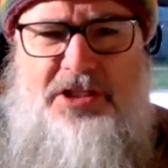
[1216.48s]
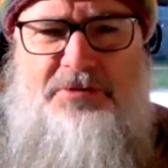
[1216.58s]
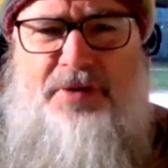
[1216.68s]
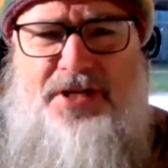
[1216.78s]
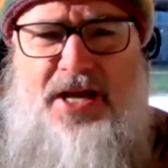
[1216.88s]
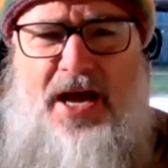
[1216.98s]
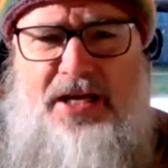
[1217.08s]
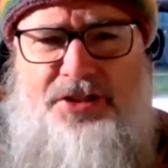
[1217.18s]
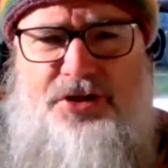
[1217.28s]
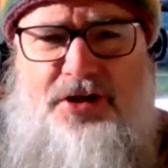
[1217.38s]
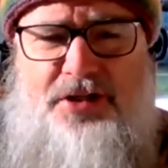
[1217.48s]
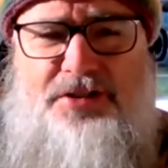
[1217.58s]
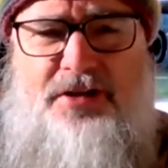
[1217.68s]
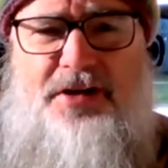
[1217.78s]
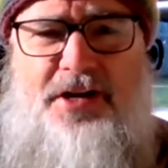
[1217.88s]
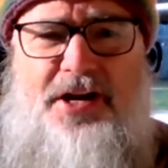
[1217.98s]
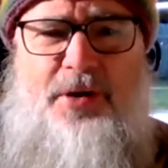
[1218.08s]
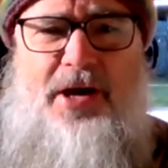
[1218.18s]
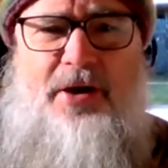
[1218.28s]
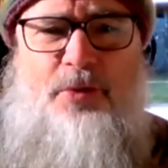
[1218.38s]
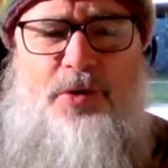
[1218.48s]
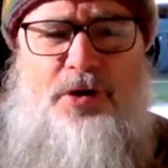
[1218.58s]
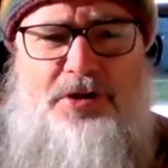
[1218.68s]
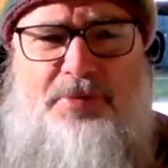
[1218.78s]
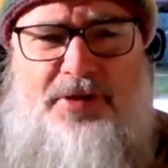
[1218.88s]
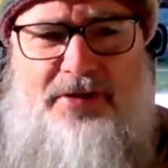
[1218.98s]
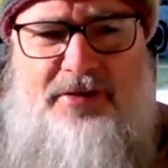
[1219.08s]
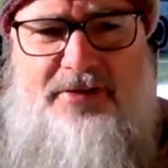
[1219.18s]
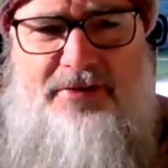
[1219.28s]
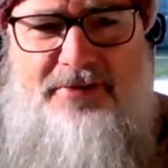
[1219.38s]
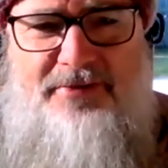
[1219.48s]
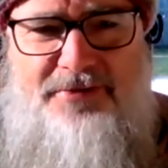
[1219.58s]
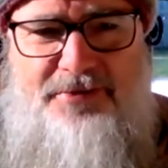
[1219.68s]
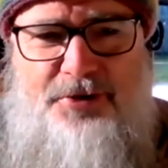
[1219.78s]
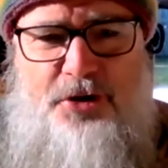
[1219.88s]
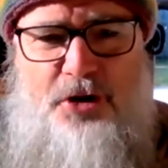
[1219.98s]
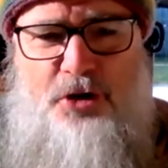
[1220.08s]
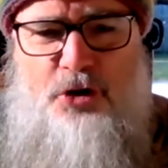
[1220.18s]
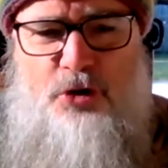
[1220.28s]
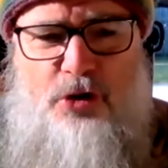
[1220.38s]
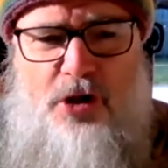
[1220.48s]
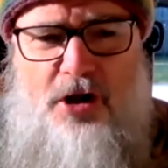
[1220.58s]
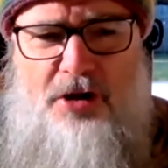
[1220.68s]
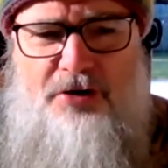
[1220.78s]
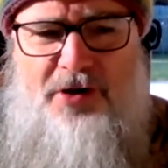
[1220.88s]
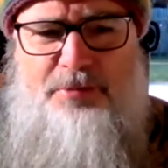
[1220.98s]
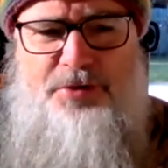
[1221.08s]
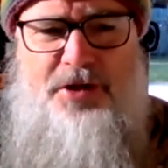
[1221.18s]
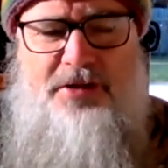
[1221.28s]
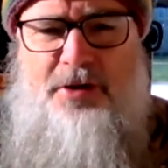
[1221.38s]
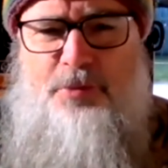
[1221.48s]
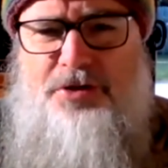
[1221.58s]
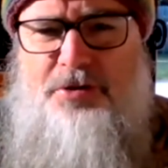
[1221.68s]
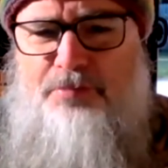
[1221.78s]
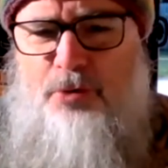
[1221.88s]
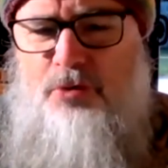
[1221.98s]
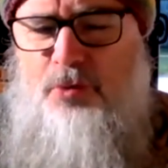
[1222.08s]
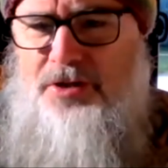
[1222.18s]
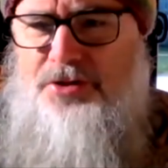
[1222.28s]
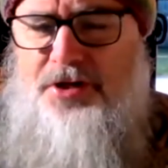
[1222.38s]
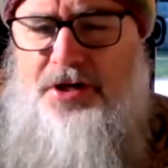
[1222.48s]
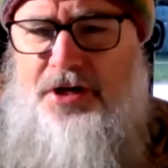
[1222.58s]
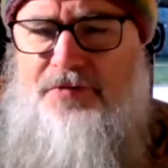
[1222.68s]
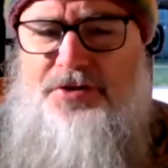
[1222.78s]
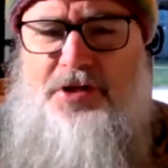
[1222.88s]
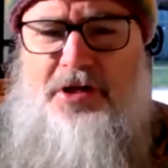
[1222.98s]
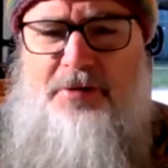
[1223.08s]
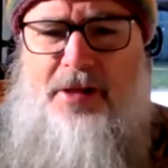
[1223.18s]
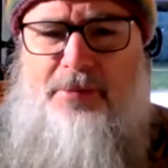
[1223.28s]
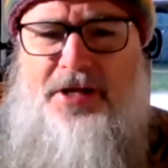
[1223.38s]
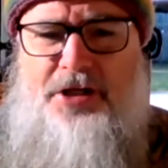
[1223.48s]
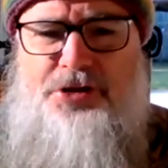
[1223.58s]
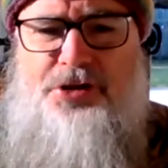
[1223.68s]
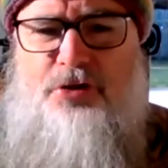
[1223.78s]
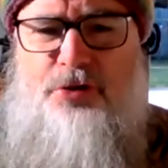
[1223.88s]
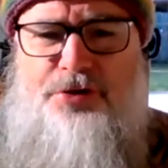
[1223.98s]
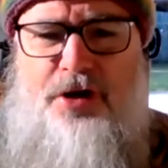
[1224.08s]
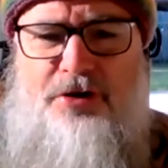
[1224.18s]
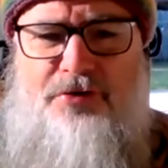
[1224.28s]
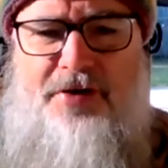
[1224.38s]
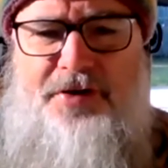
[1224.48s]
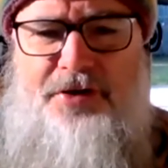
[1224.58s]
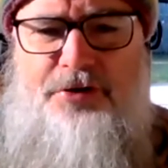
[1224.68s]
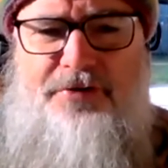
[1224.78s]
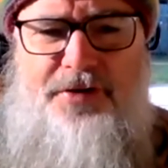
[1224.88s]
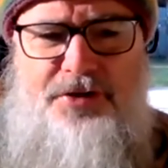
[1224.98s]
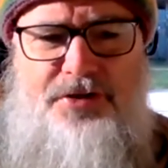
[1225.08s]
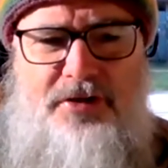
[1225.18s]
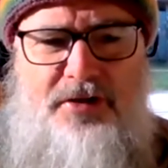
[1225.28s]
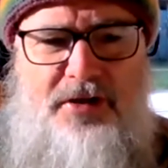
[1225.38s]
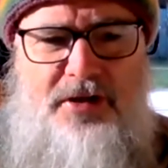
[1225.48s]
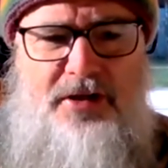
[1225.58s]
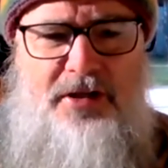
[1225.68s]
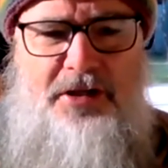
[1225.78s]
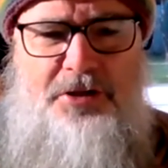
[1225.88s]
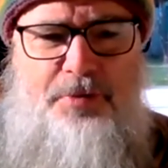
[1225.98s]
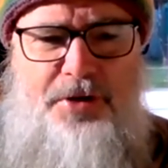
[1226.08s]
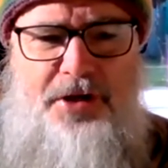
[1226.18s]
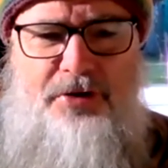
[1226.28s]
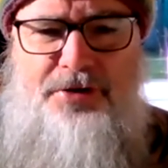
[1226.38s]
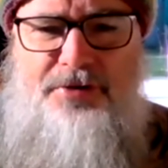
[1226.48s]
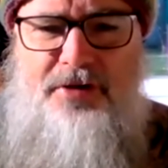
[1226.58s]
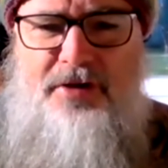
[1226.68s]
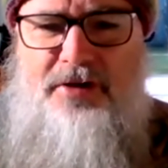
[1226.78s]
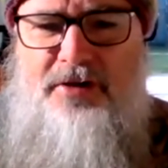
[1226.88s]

It's bizarre science. I don't know how it works, but it's like you can Google holograms. There was a book once, I don't know if it's still in publication, called The Holographic Universe. It's pretty good.